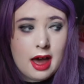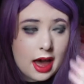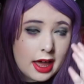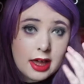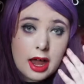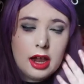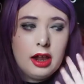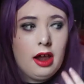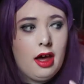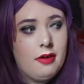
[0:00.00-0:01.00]
I
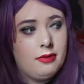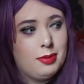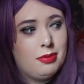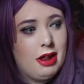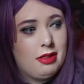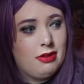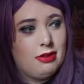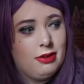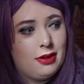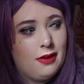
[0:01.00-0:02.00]
loved Prince
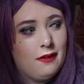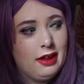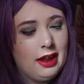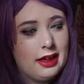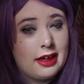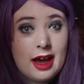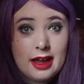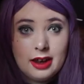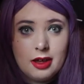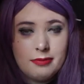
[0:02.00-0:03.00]
Zuko. Like,
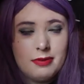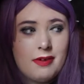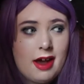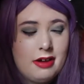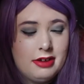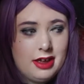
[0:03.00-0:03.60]
I love the Fire